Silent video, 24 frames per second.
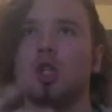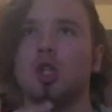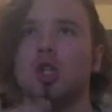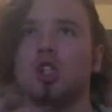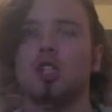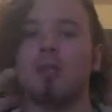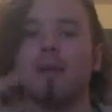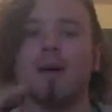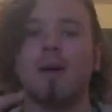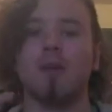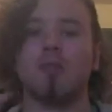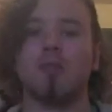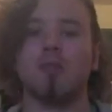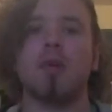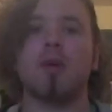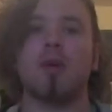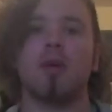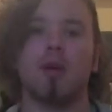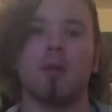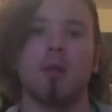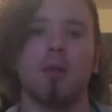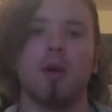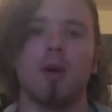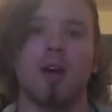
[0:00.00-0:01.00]
about
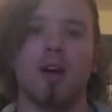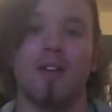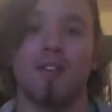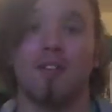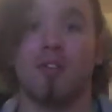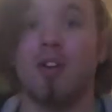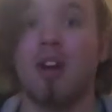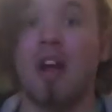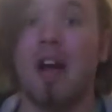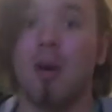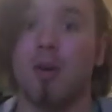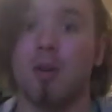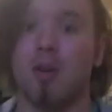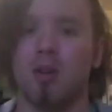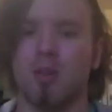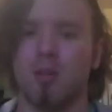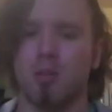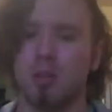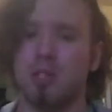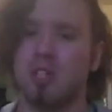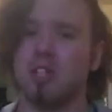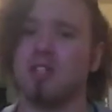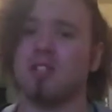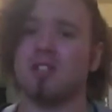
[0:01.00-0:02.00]
smell it on me after an hour,
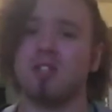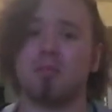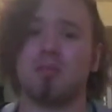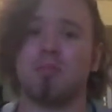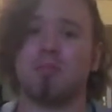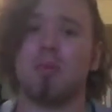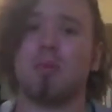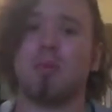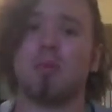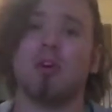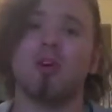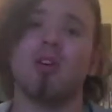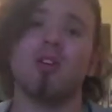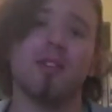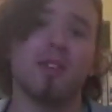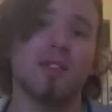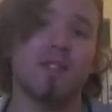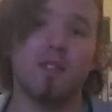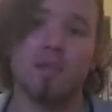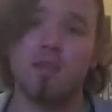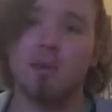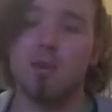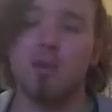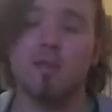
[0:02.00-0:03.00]
which is
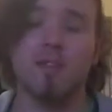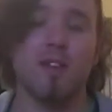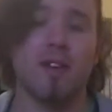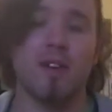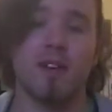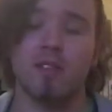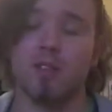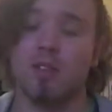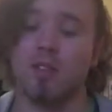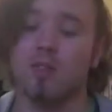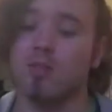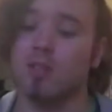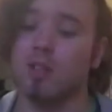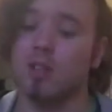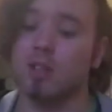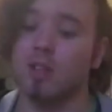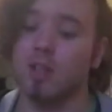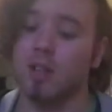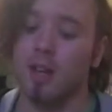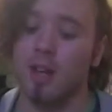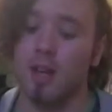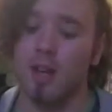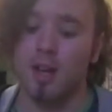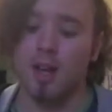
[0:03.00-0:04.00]
appalling for most fragrances
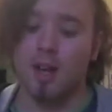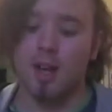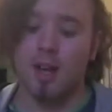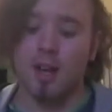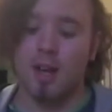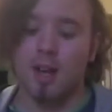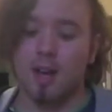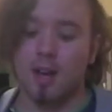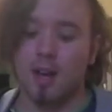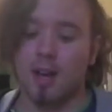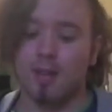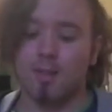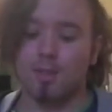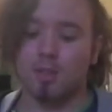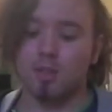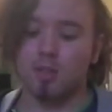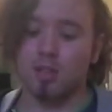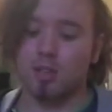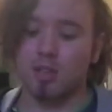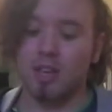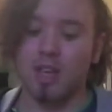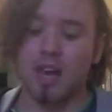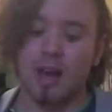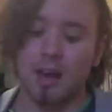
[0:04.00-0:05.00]
really.
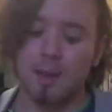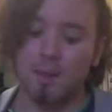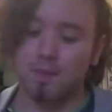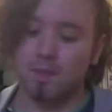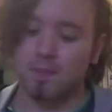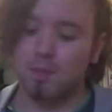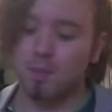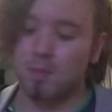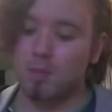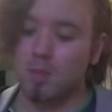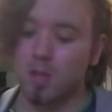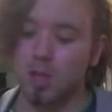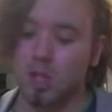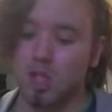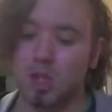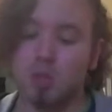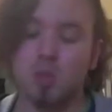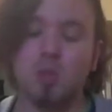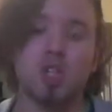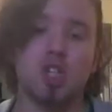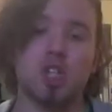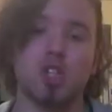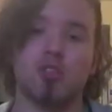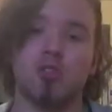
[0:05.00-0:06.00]
So yeah, a
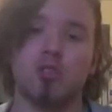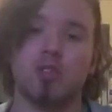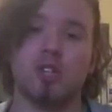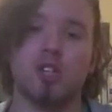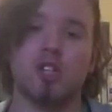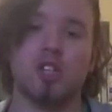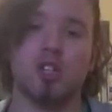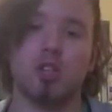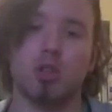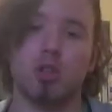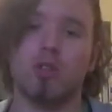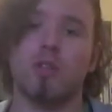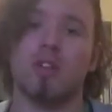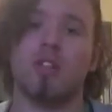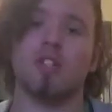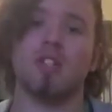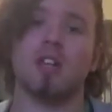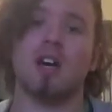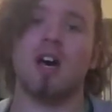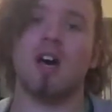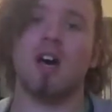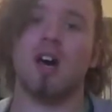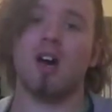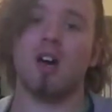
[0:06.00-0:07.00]
sweet sugary
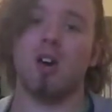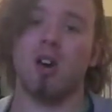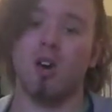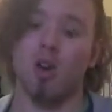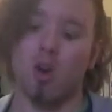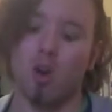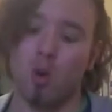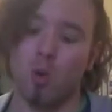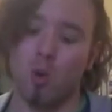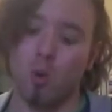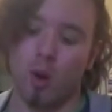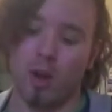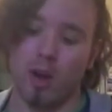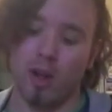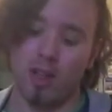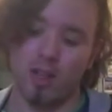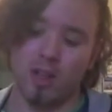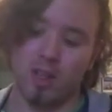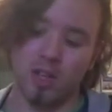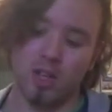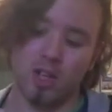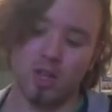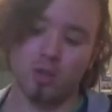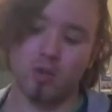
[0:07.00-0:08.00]
start
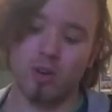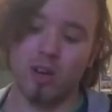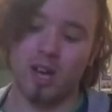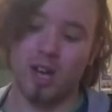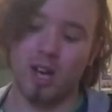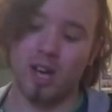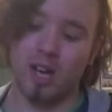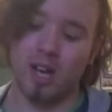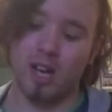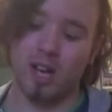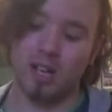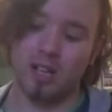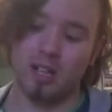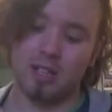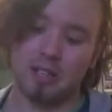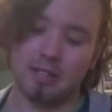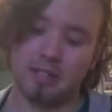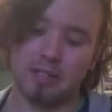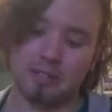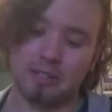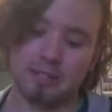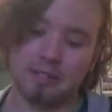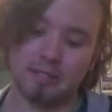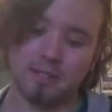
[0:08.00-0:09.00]
with a dry
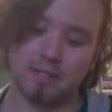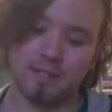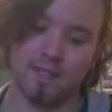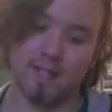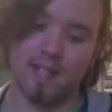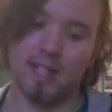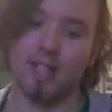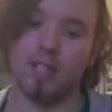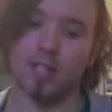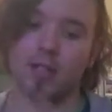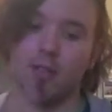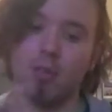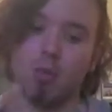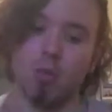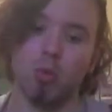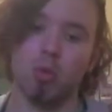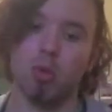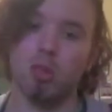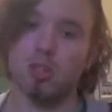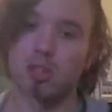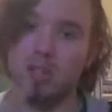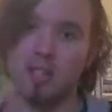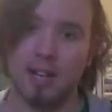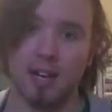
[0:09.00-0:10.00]
vanilla and
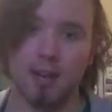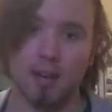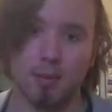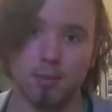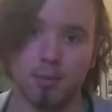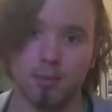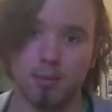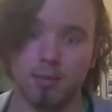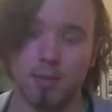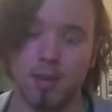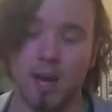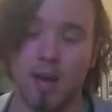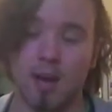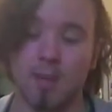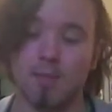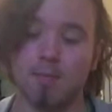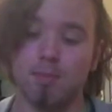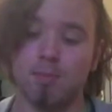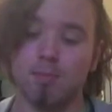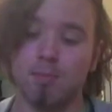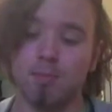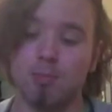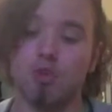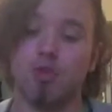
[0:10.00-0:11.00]
woodsy
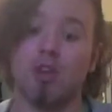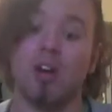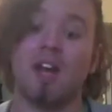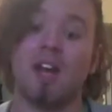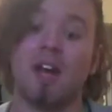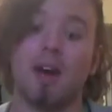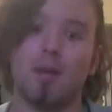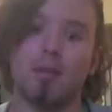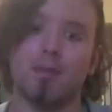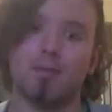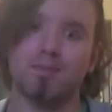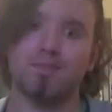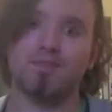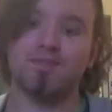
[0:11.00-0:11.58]
dry down.